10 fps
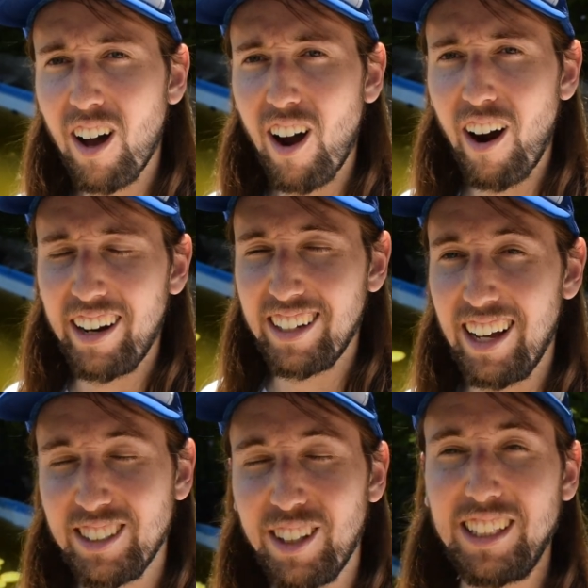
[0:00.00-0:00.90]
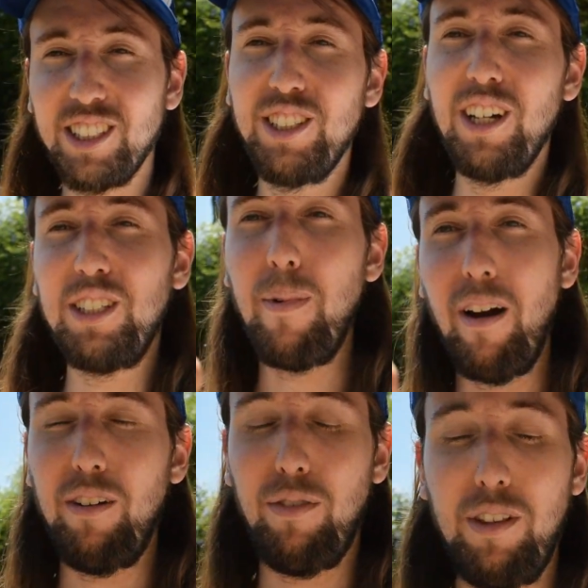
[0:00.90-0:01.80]
Alright guys, that's just
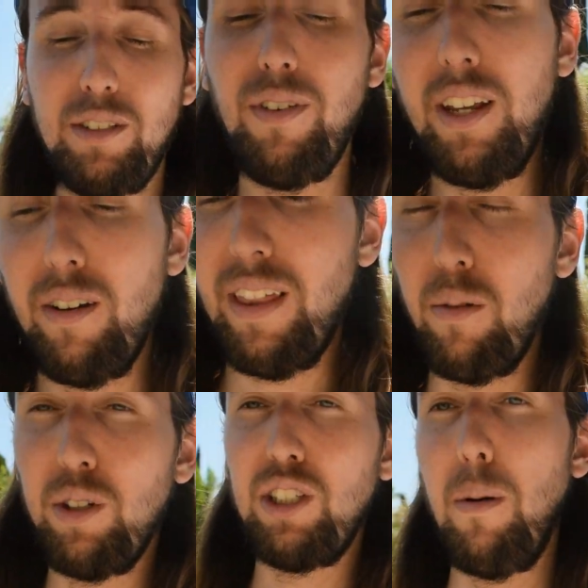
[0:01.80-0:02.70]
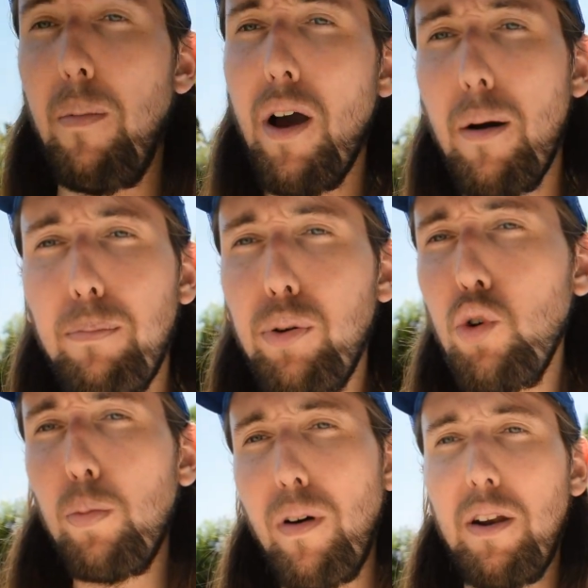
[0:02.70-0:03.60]
about it for this video. That was some
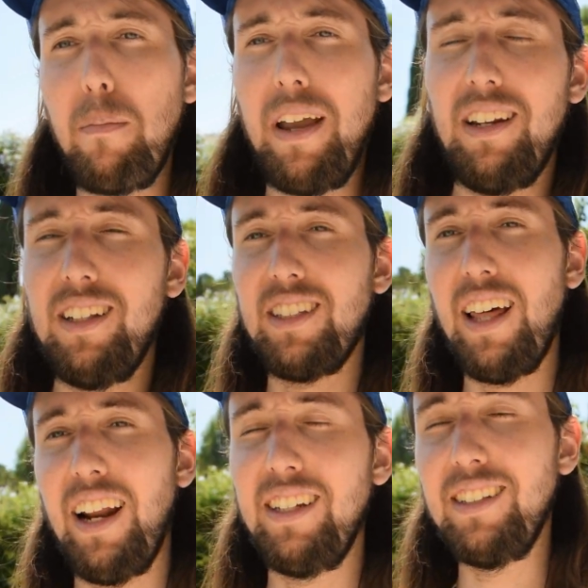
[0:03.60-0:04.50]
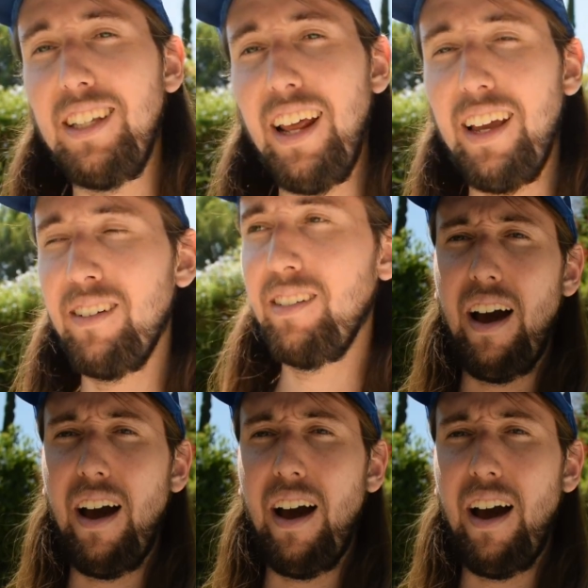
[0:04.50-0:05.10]
pool pond maintenance that I did today.